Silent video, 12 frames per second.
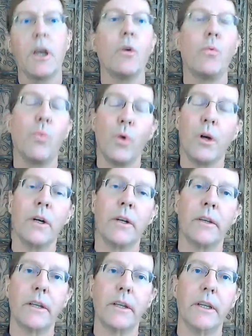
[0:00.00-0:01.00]

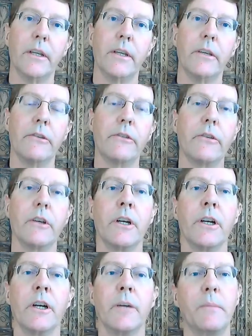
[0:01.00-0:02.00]
One is
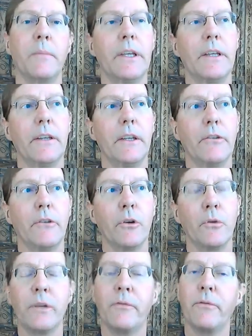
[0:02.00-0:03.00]
um, it is
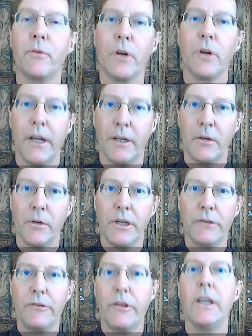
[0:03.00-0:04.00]
only for
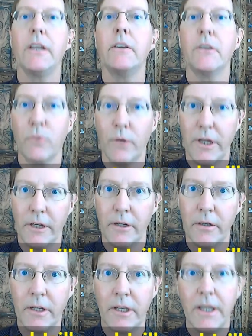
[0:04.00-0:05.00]
iOS 8 and
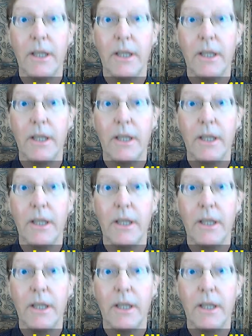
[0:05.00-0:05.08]
greater,